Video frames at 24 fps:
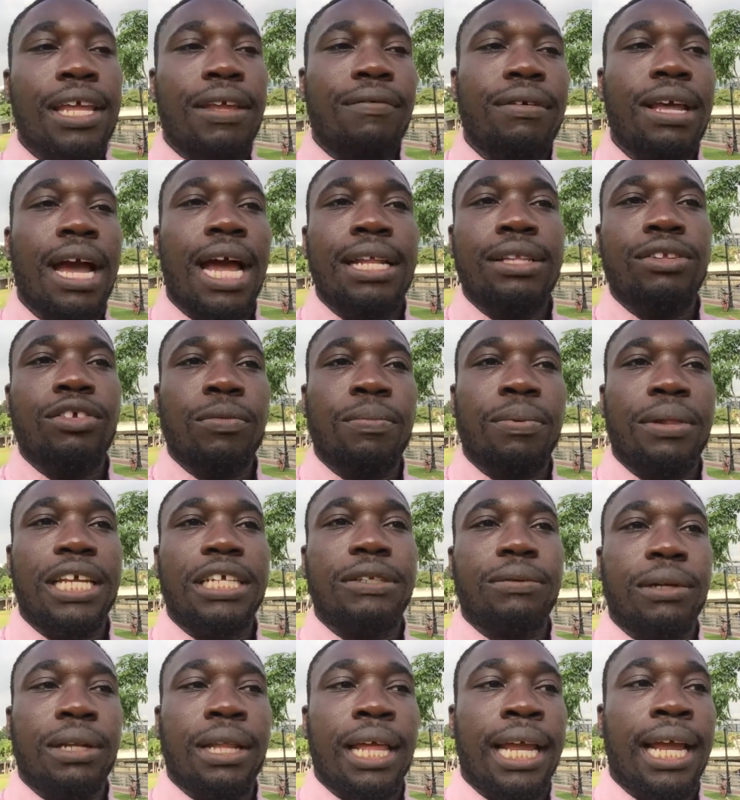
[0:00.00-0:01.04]
You've gotten to a
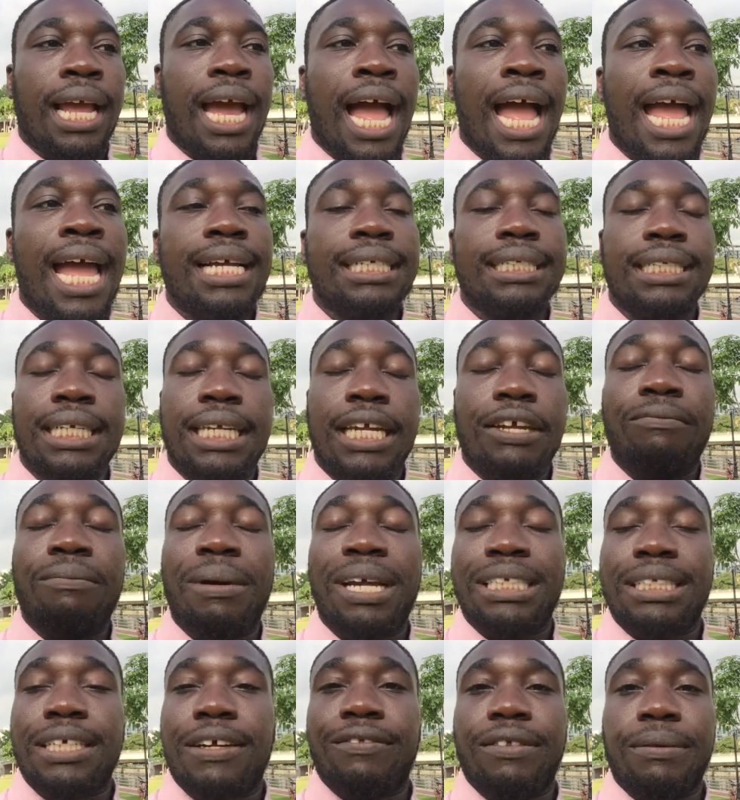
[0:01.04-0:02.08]
place where you're like, I actually give
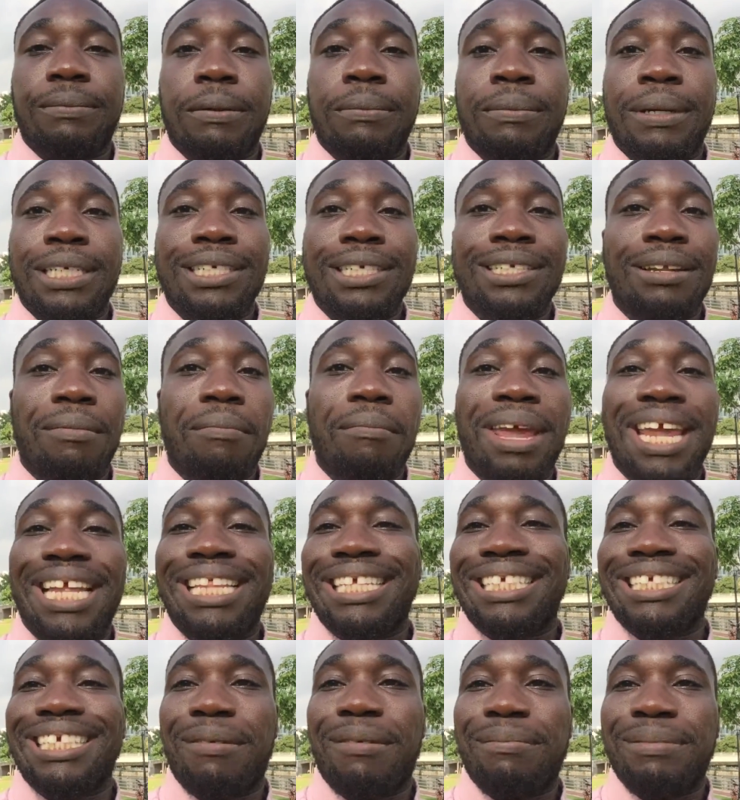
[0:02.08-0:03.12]
myself the permission to
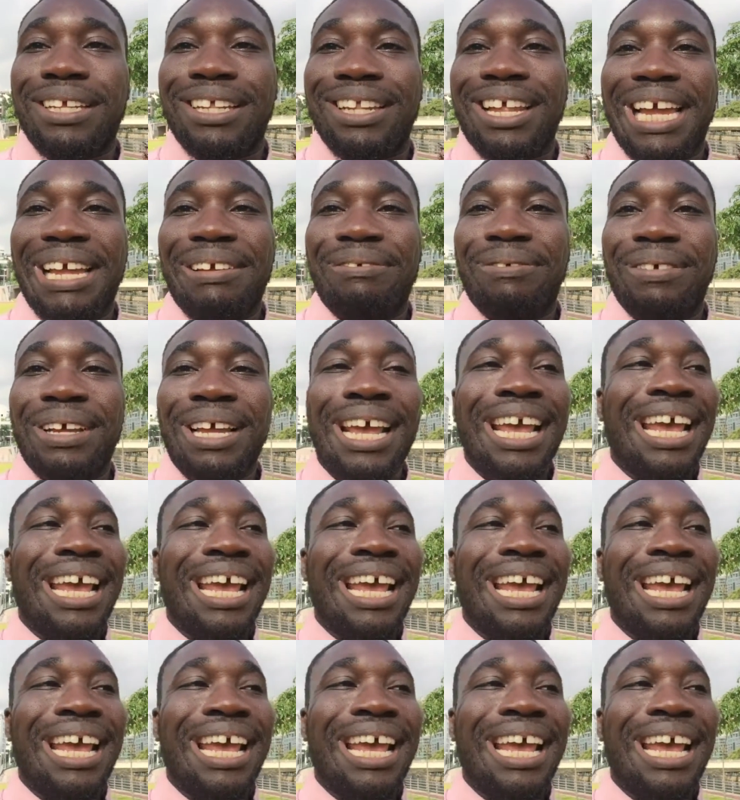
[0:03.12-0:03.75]
make this come to life.